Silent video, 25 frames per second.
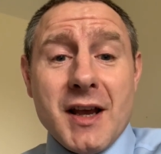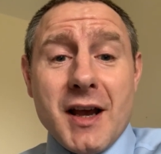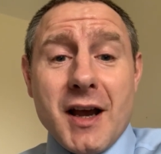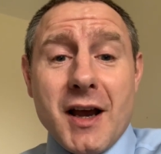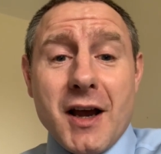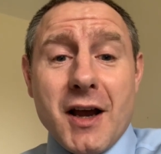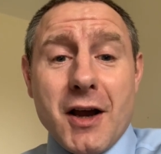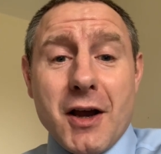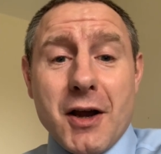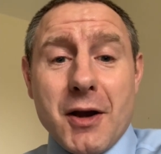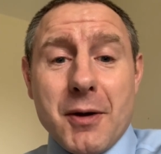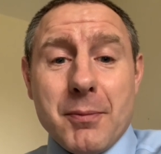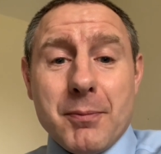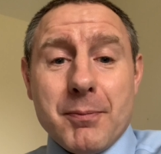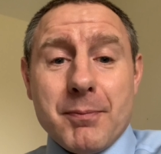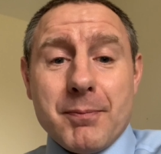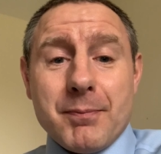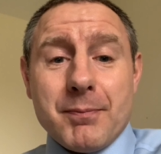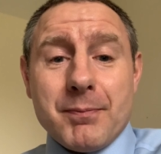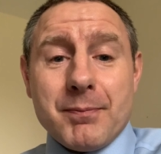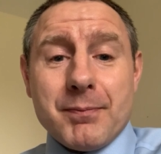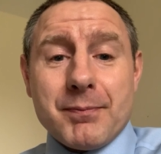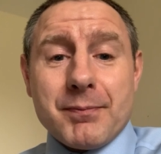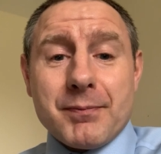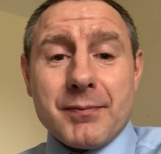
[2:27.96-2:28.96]

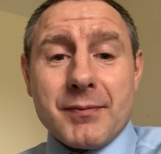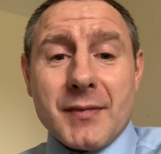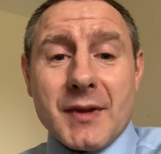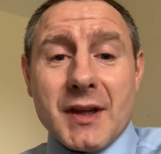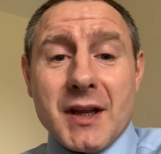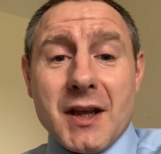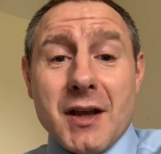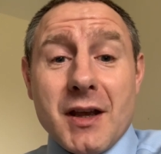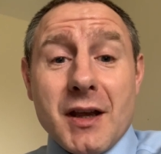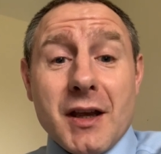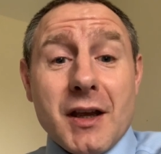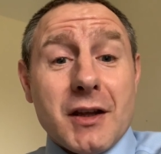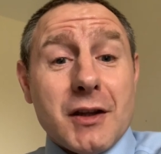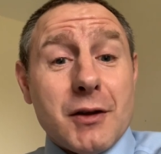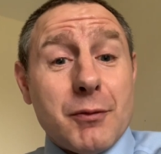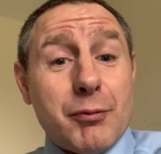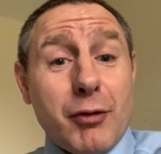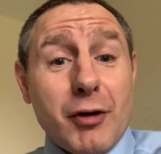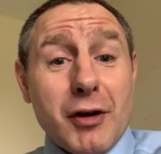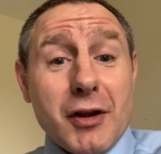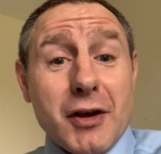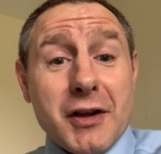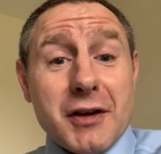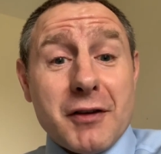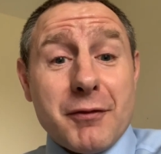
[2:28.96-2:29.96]
You've
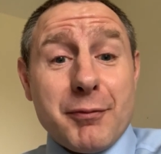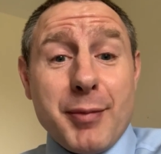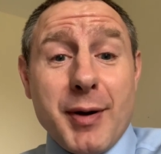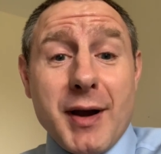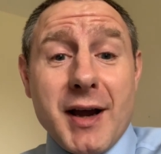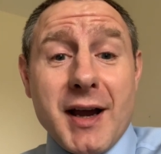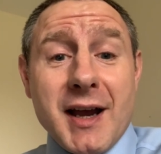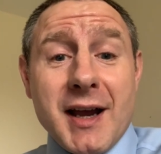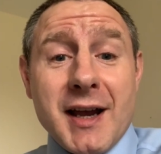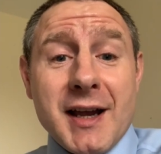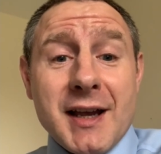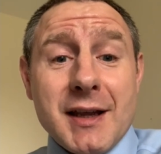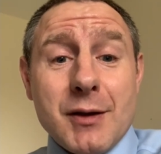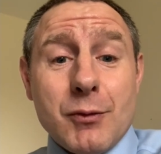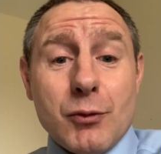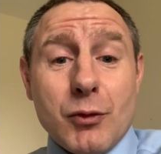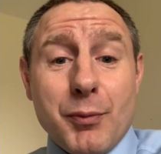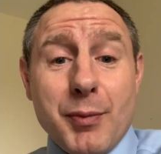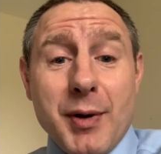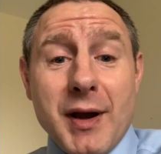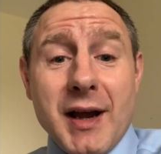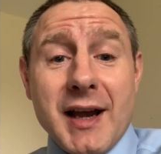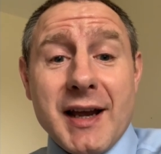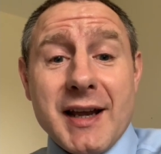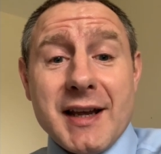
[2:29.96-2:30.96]
probably heard of pi. Well,
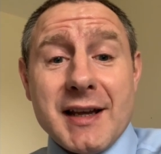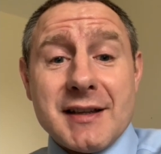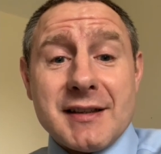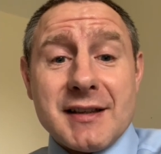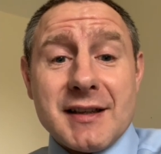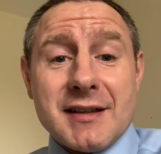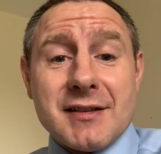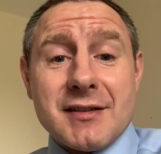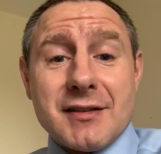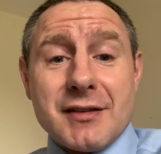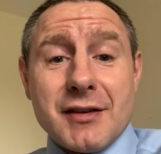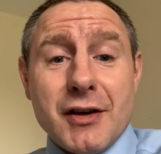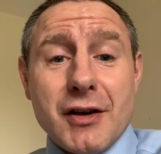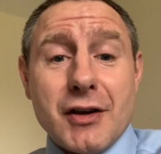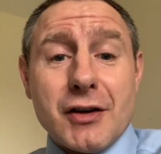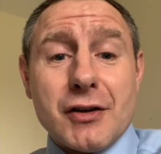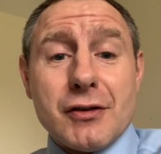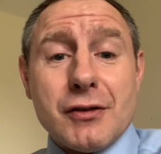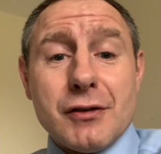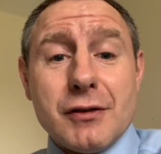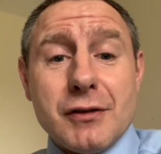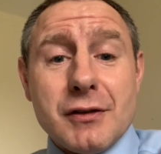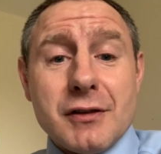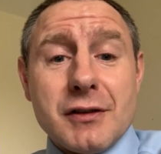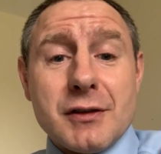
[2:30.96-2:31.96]
pi is in
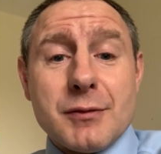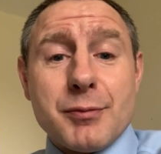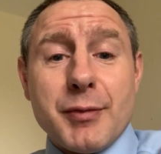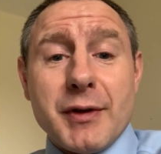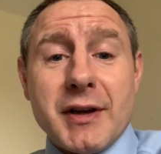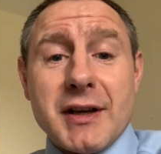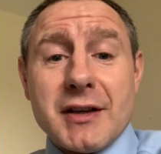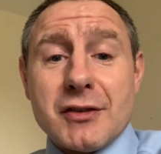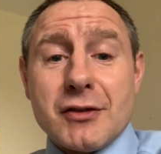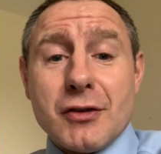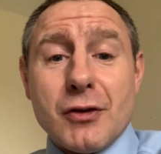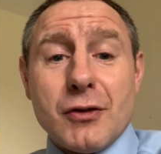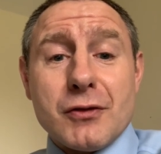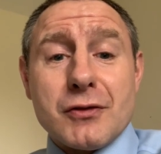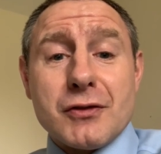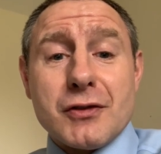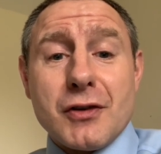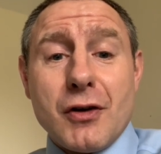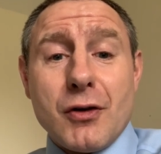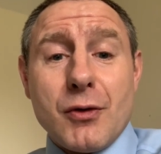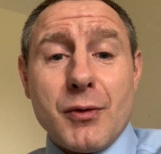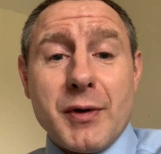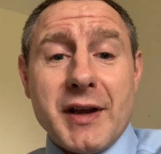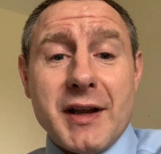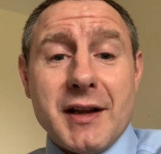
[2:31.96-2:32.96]
circles, but it's
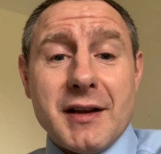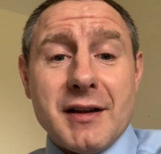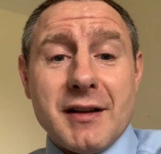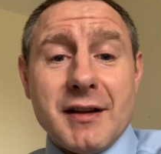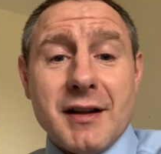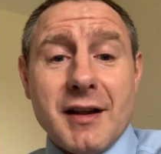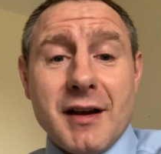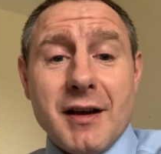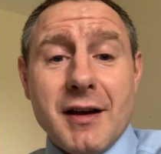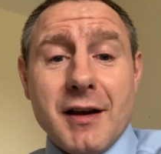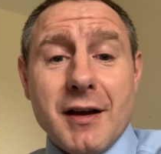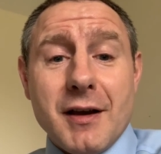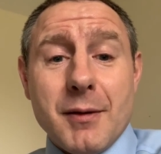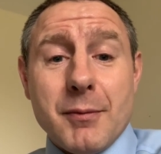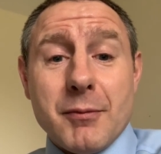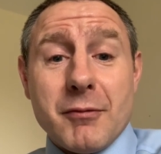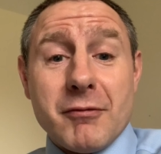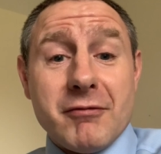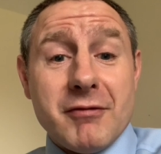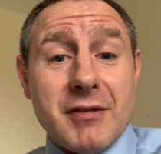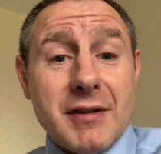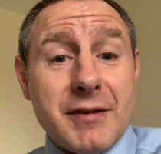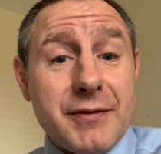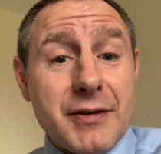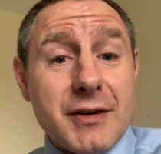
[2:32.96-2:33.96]
also in
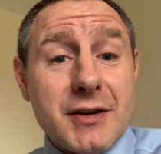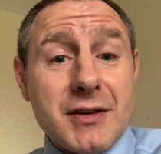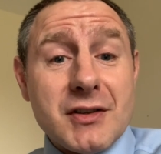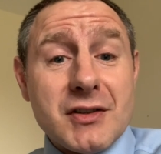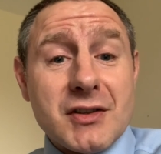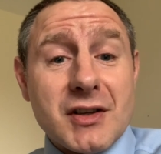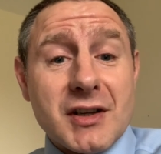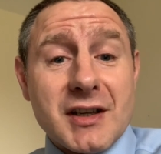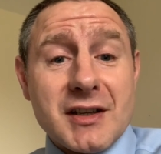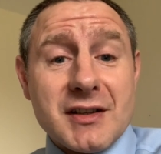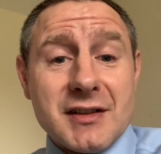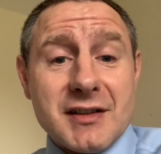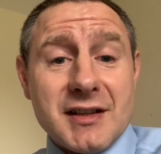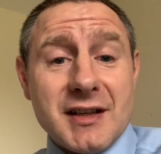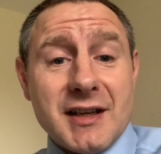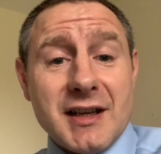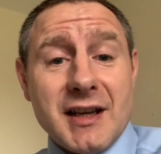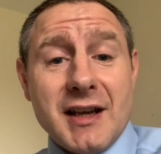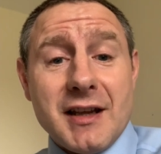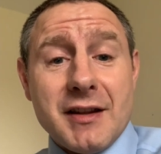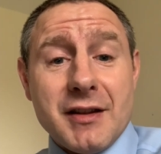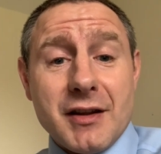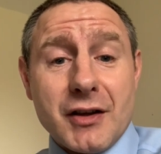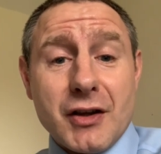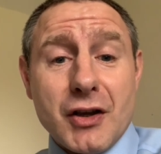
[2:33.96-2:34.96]
rivers. You can see it
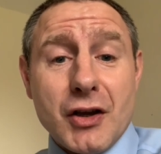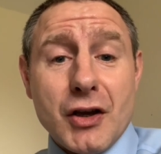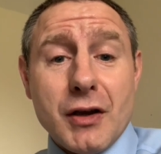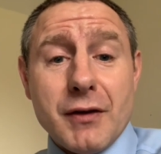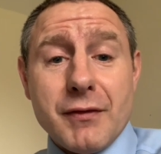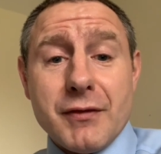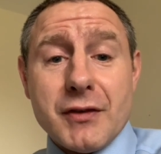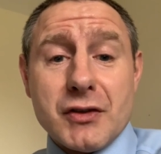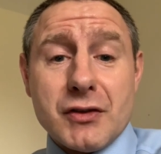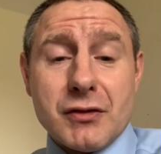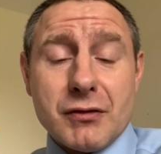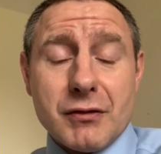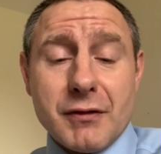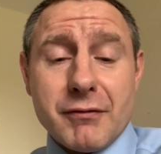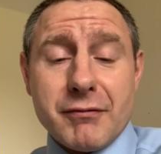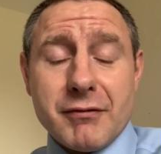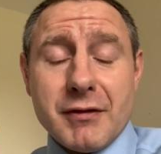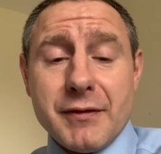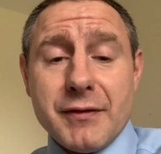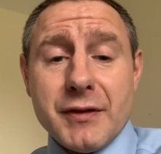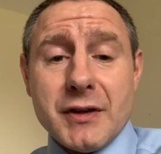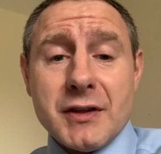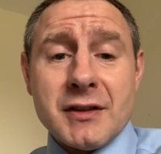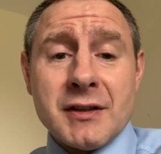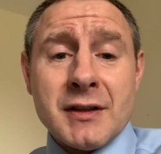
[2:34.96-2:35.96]
in the curvature of
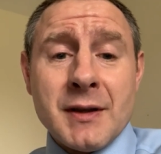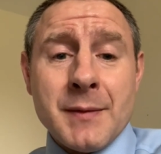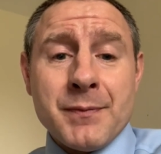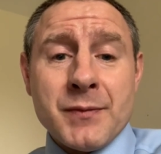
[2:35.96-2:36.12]
rivers.